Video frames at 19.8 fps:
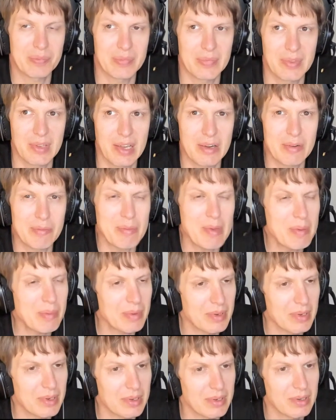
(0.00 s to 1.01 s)
mm, kind of
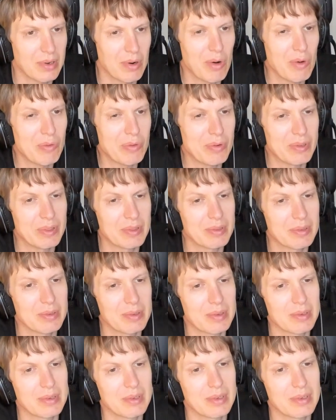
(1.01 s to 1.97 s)
maybe uh, often